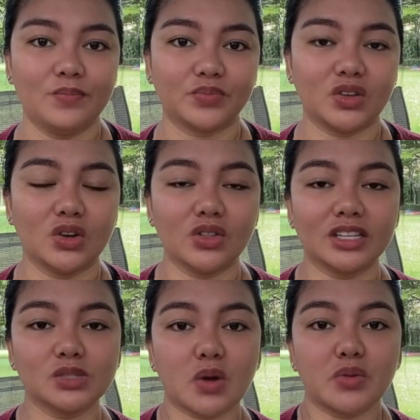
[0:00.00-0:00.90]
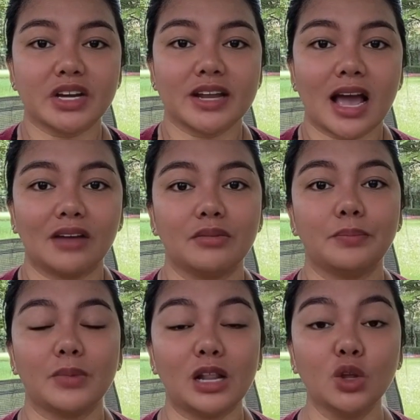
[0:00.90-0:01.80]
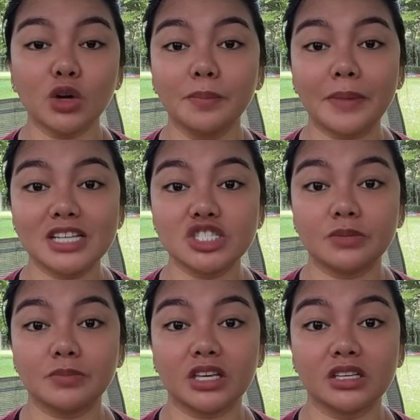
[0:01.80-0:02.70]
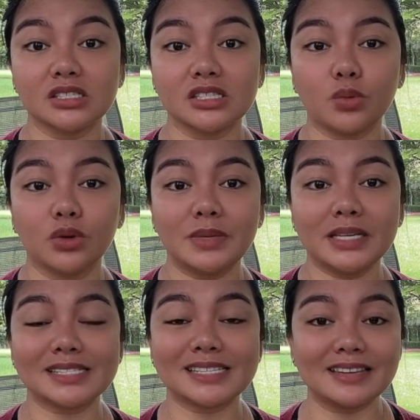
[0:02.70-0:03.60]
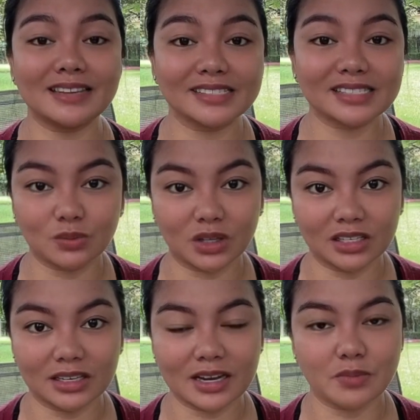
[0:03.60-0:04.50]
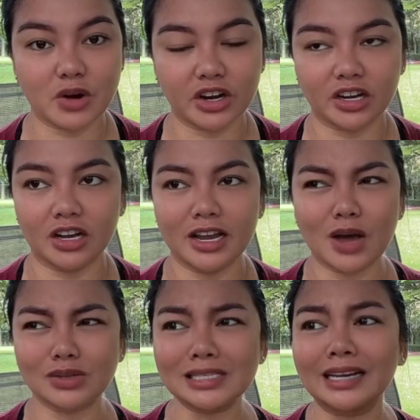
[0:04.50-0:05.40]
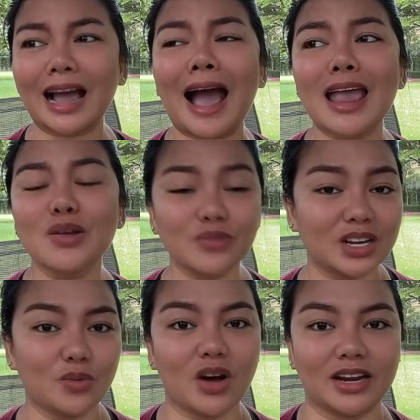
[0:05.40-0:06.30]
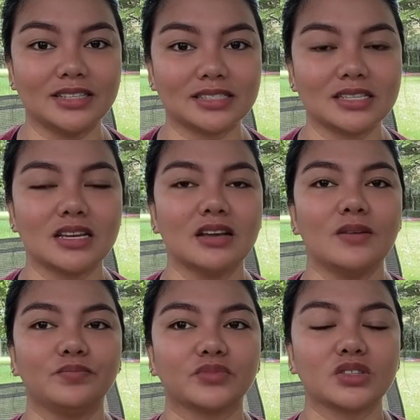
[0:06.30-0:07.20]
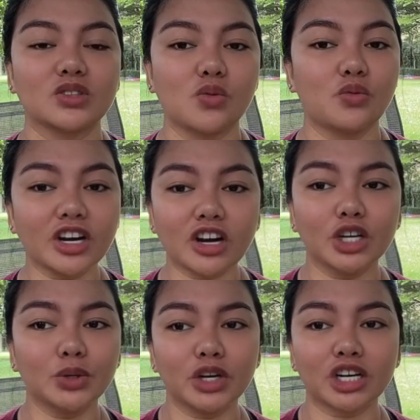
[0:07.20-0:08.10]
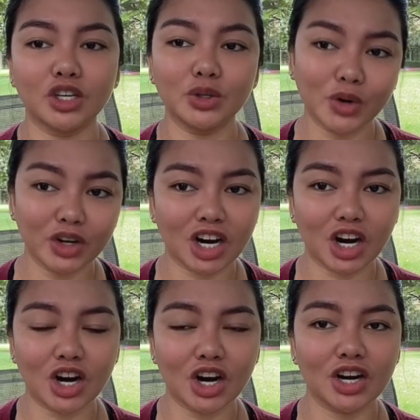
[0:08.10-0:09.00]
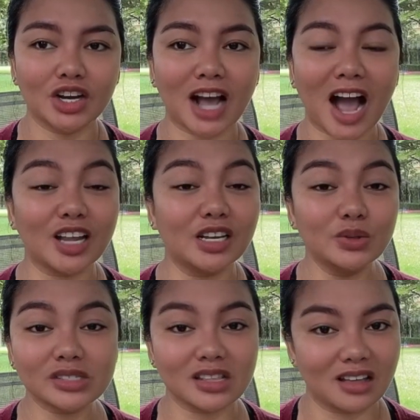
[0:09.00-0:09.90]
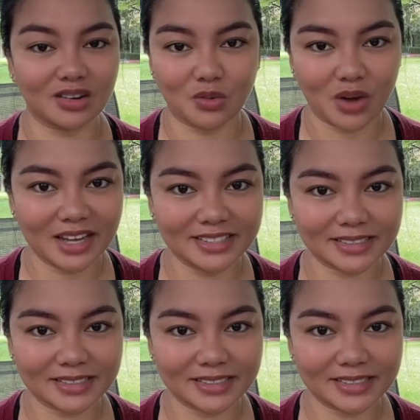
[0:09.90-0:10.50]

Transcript: That's why we're gonna have a local pageant, because they will be sending someone in America. And I was like, I really want it. So work hard. I lose a lot of weight.